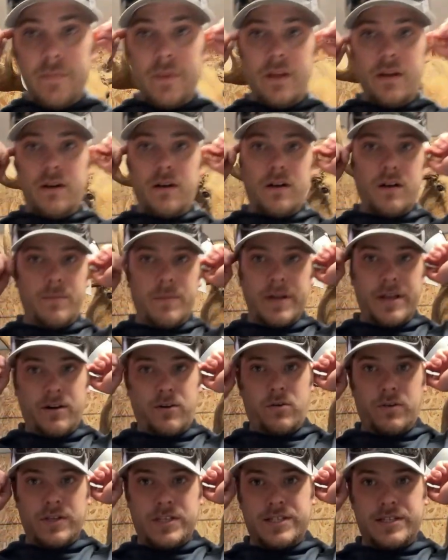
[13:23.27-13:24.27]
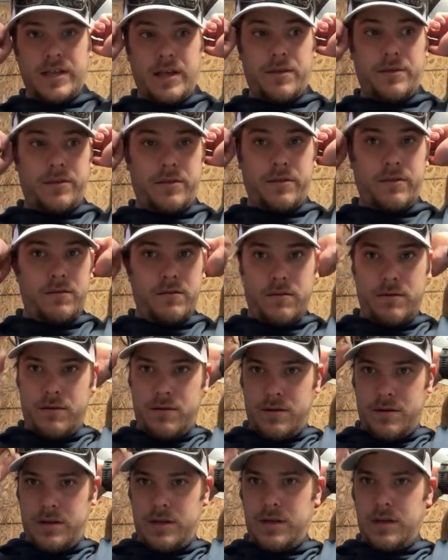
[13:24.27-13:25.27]
I'll get a hold of Seth.
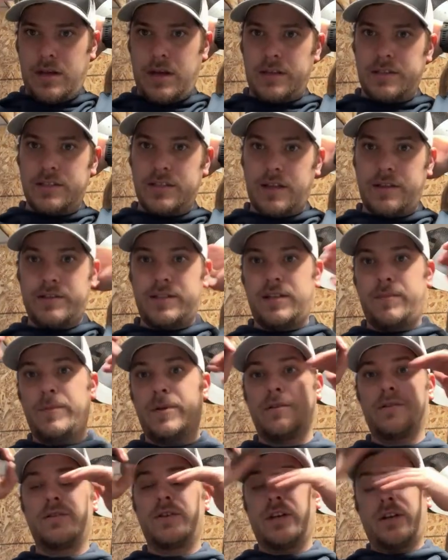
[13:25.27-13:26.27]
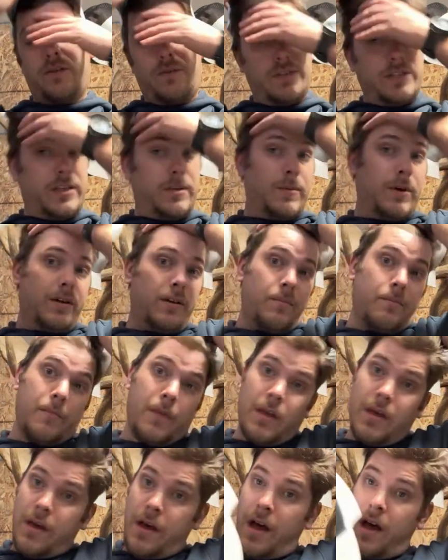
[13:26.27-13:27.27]
I got Seth's email, so I can always email him.
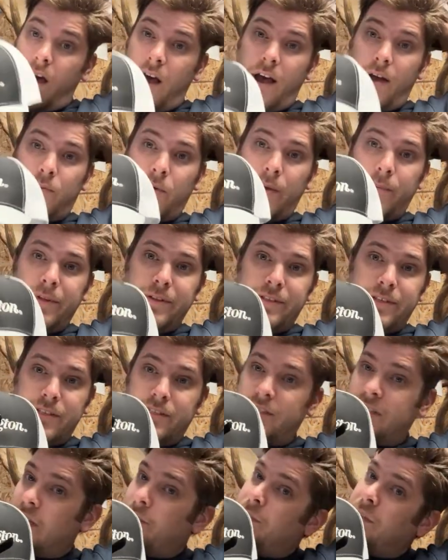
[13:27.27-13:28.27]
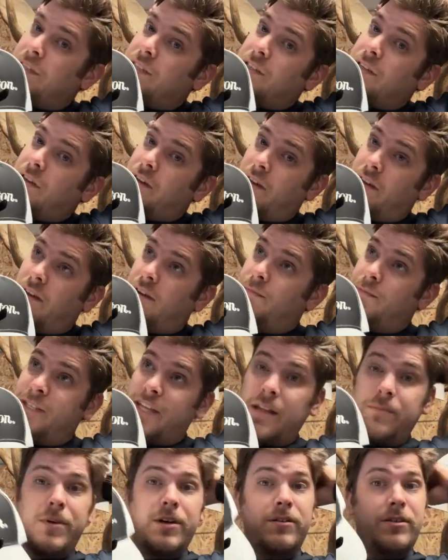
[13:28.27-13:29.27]
Remington sent me some
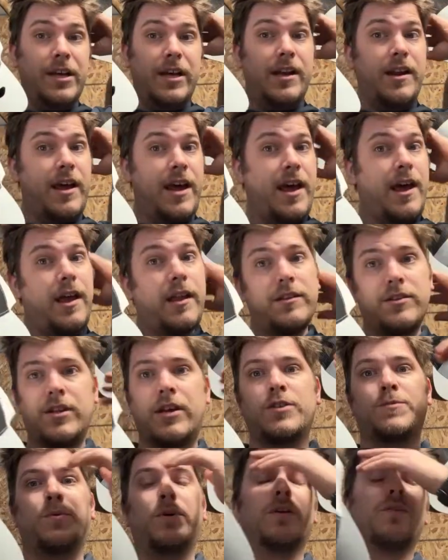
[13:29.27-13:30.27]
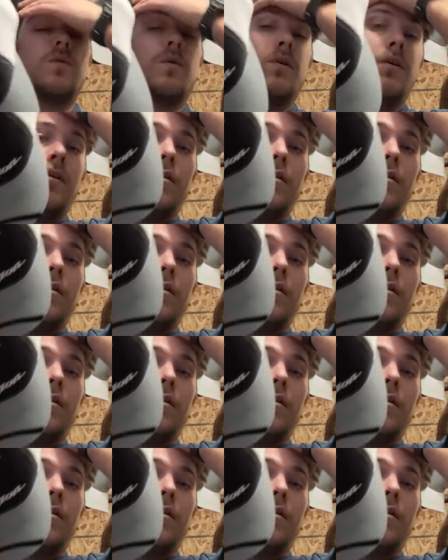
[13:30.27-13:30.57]
10 mil and a hat, so that was pretty cool.